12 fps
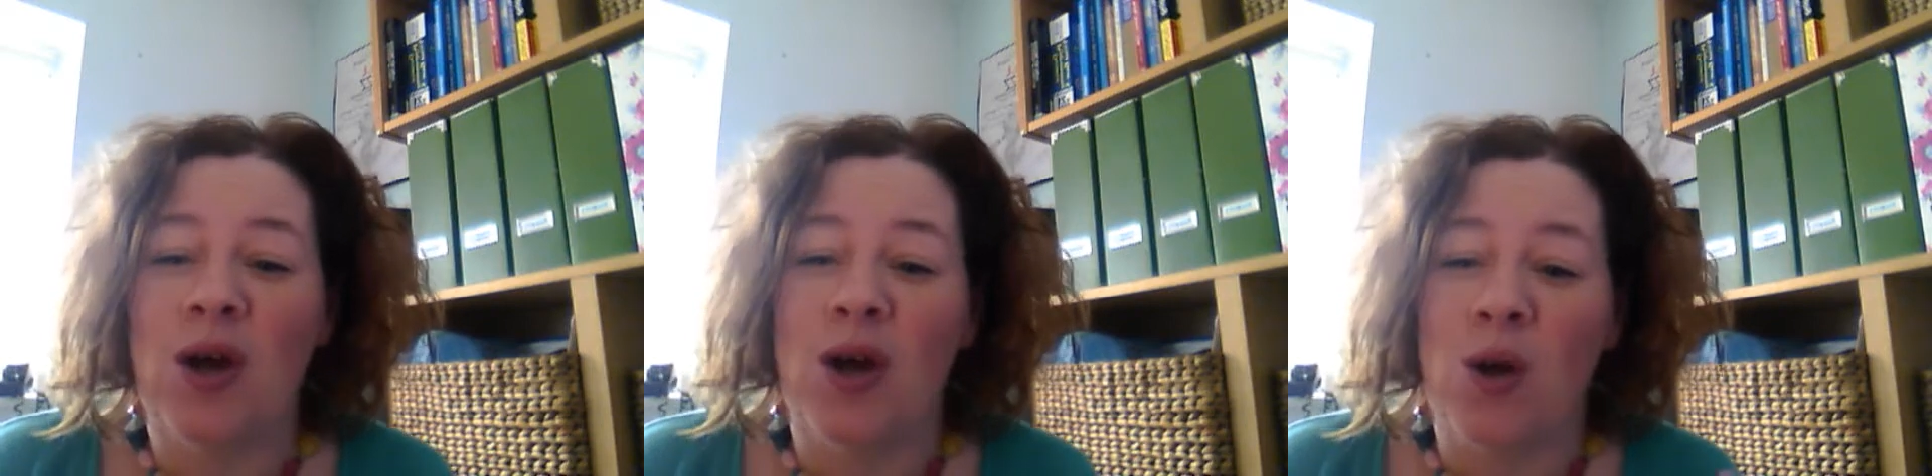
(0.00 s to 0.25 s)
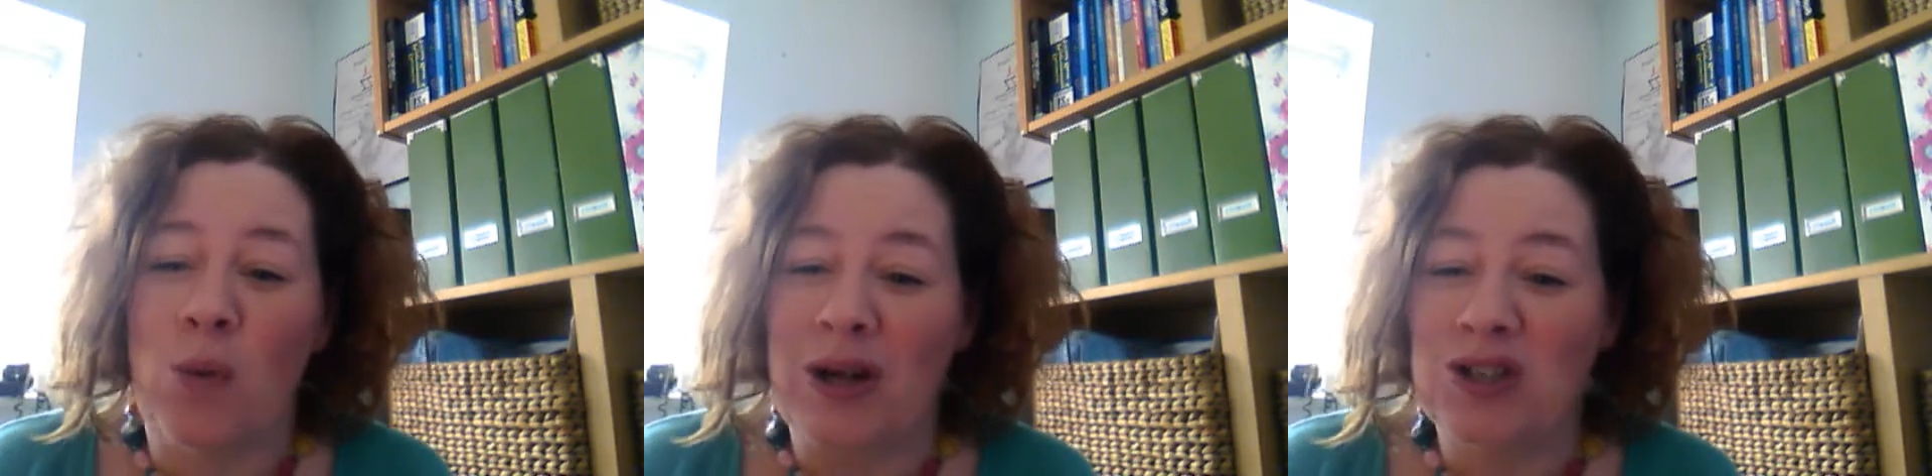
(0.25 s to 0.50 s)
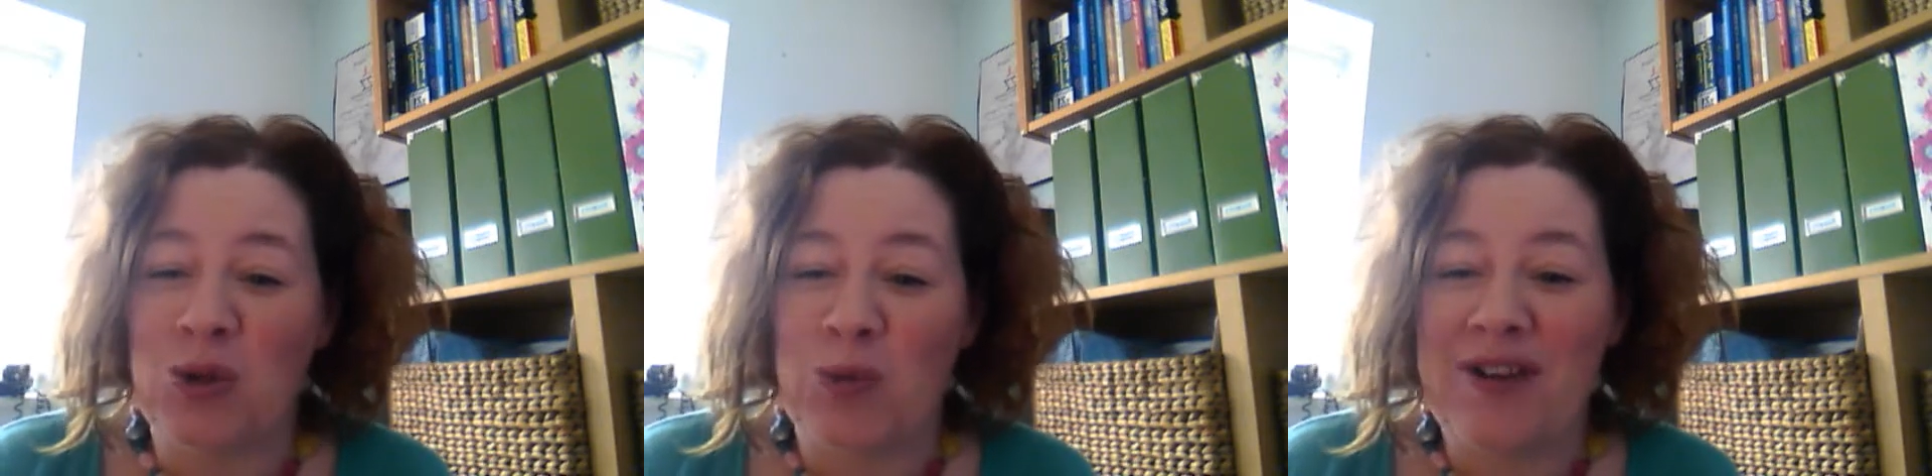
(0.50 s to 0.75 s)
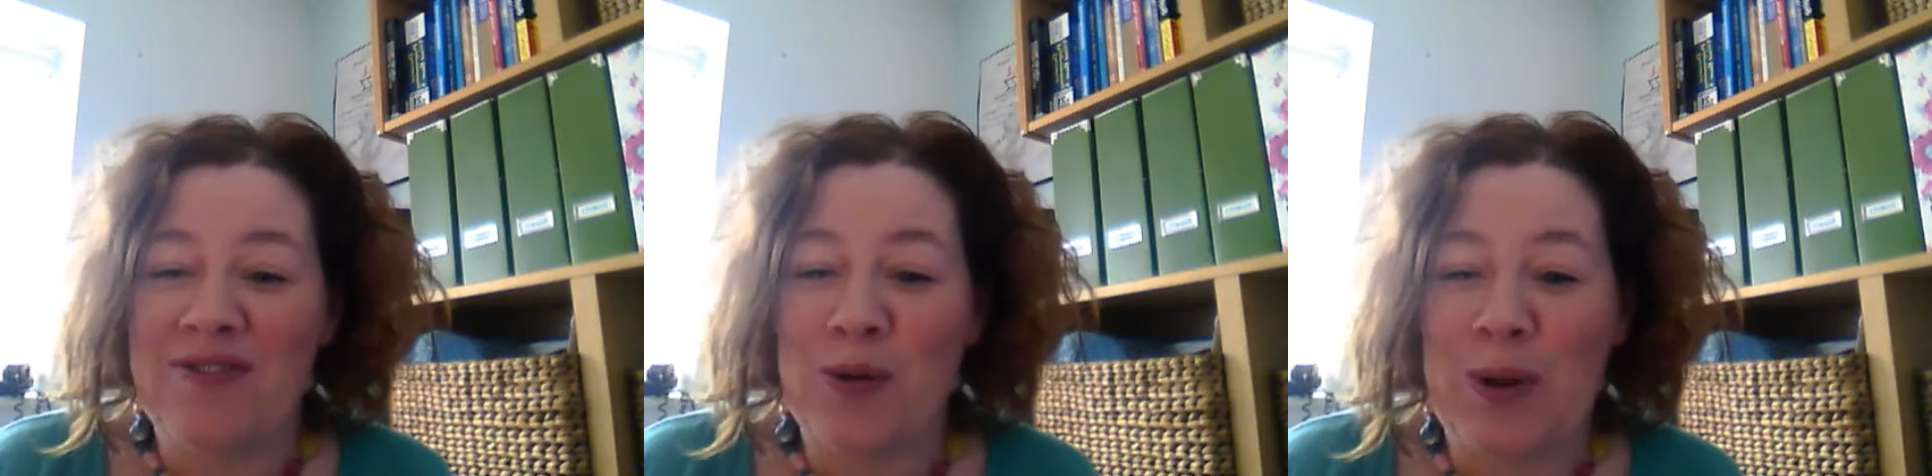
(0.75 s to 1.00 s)
whilst you're
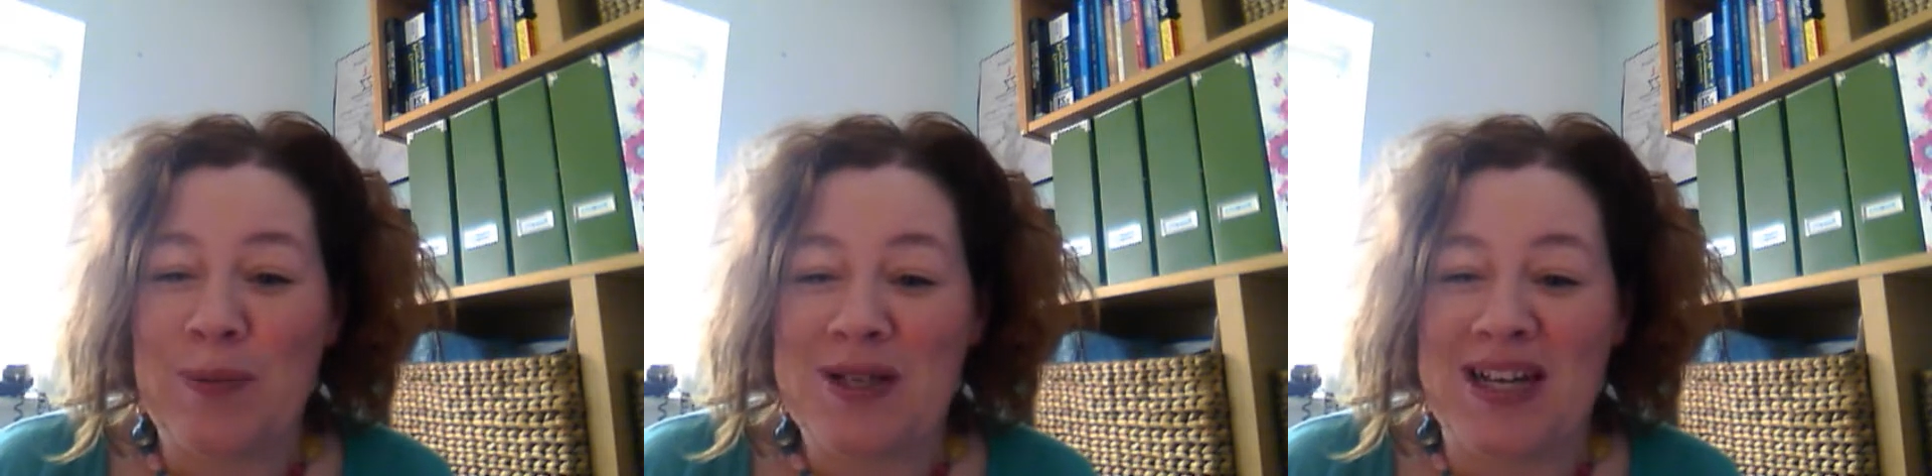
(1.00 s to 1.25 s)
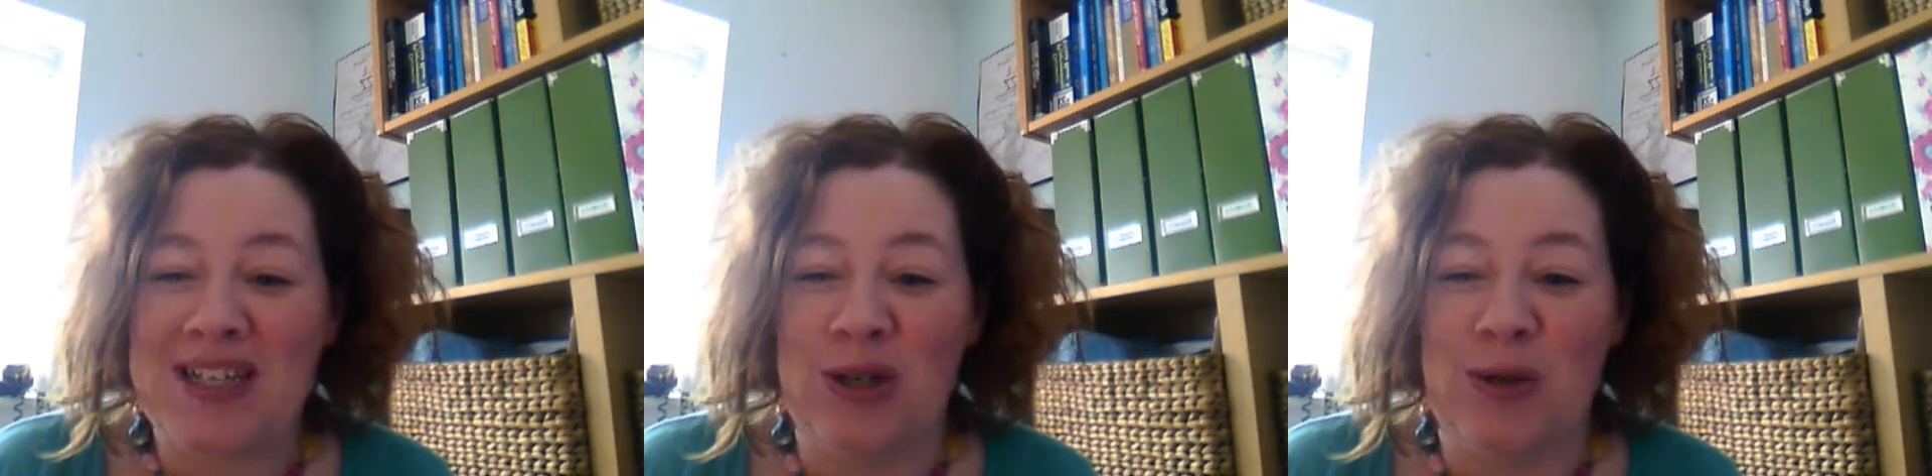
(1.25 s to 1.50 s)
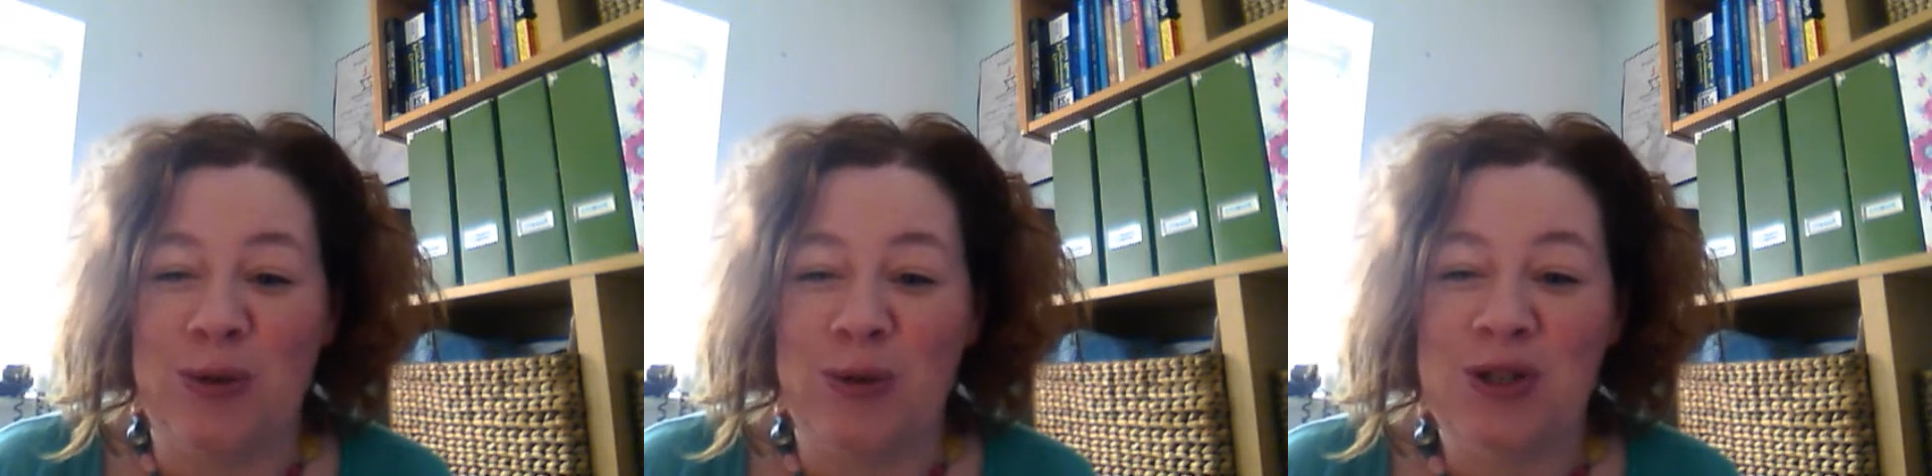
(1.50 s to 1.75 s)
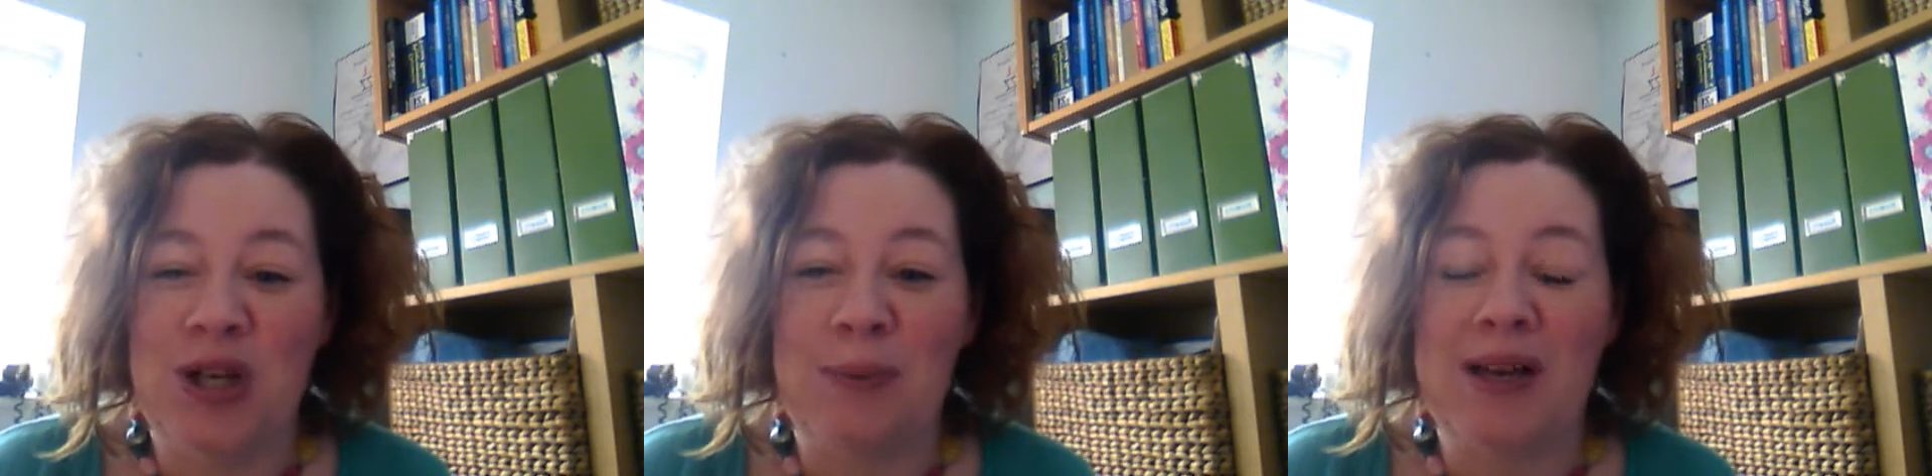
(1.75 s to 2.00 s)
waiting for the website to
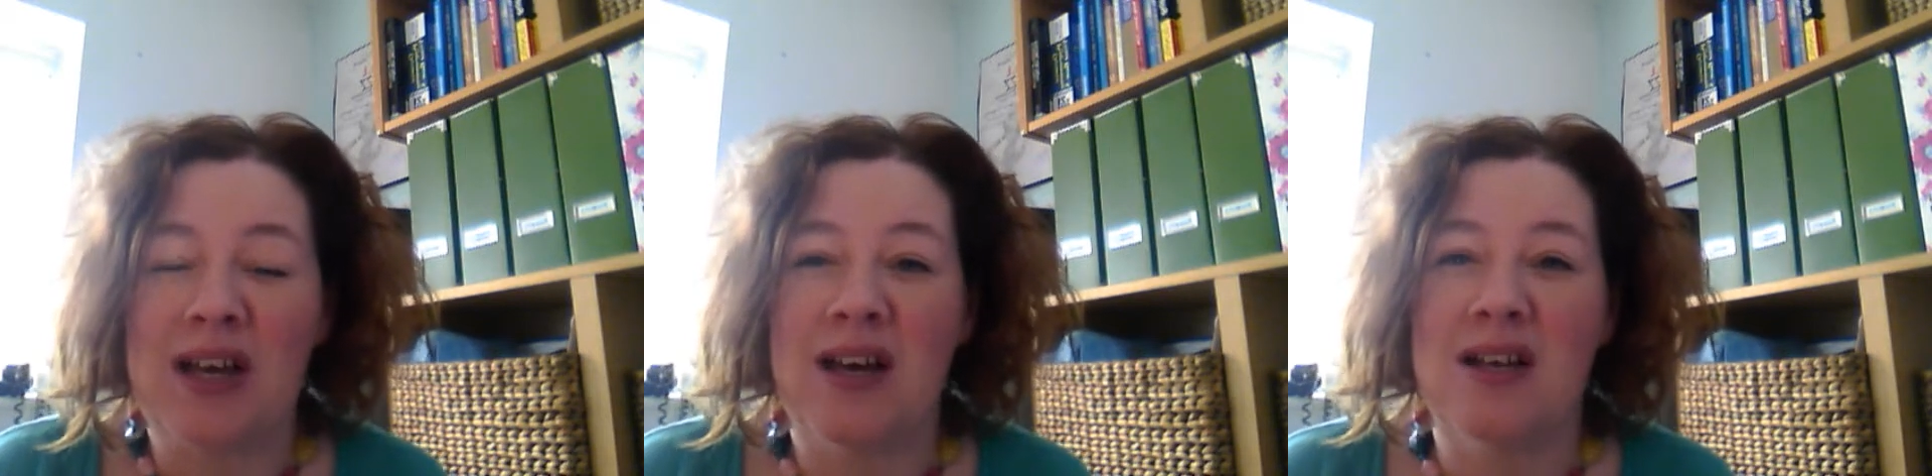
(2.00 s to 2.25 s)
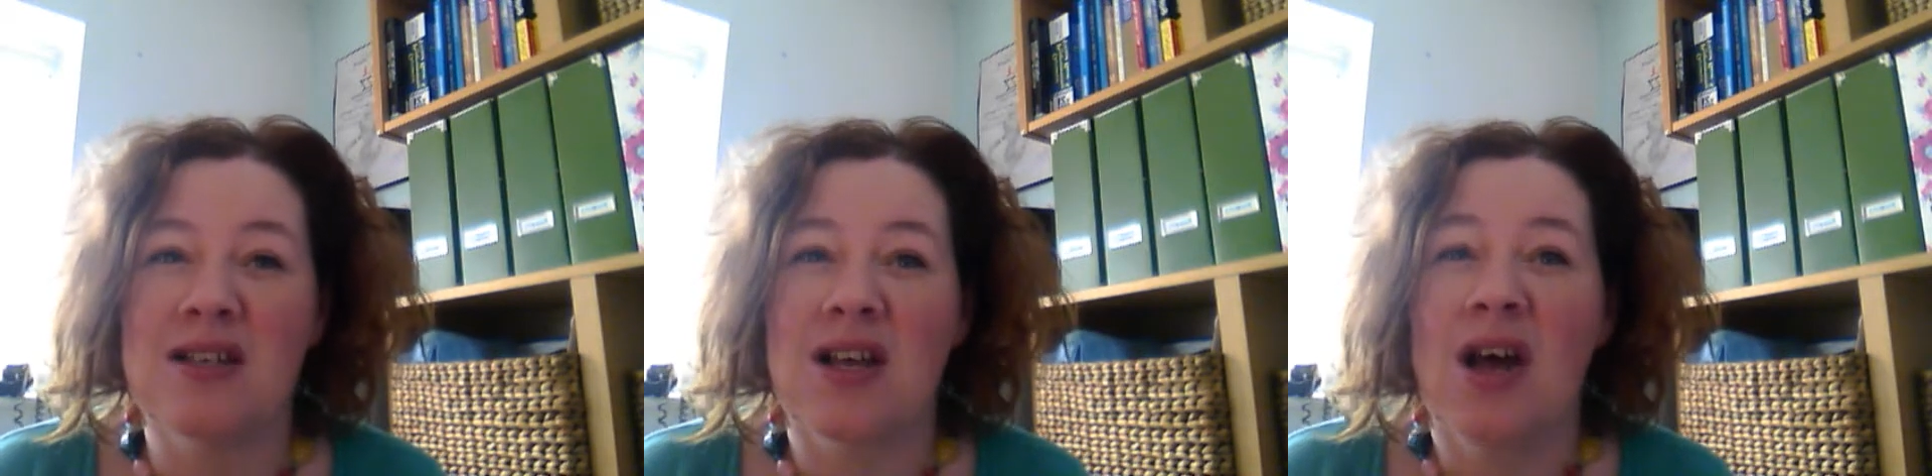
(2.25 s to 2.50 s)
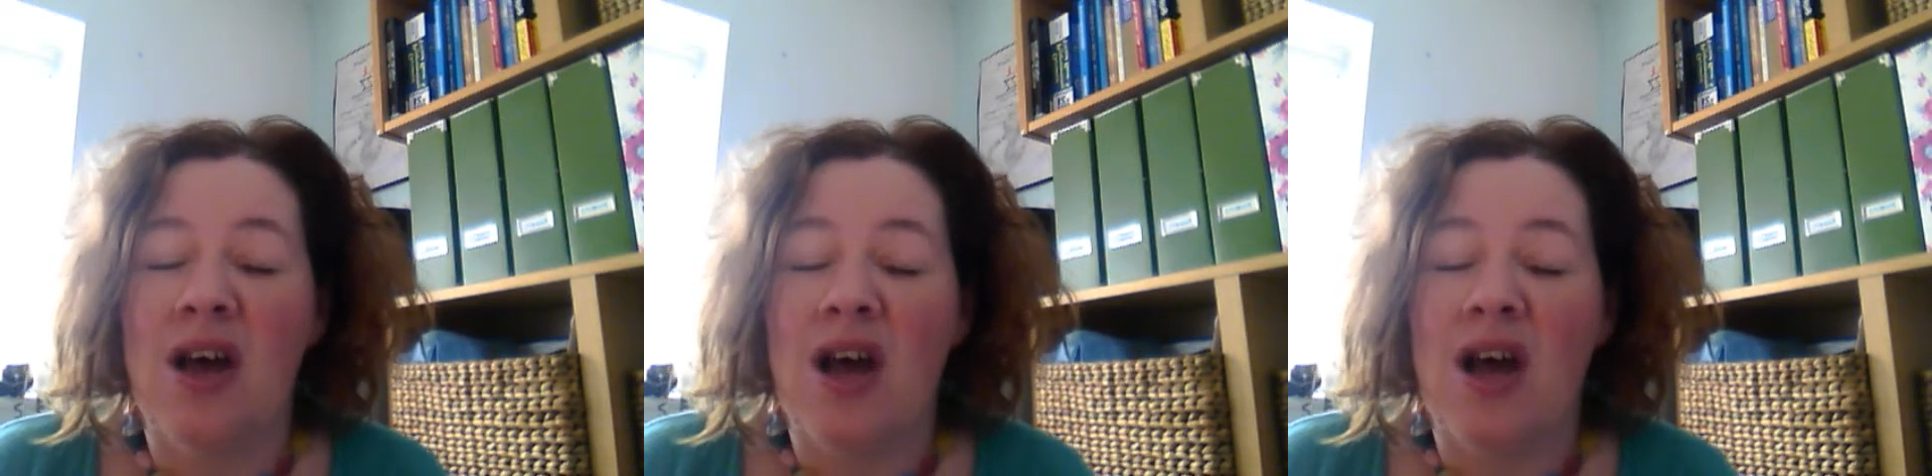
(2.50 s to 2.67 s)
launch, because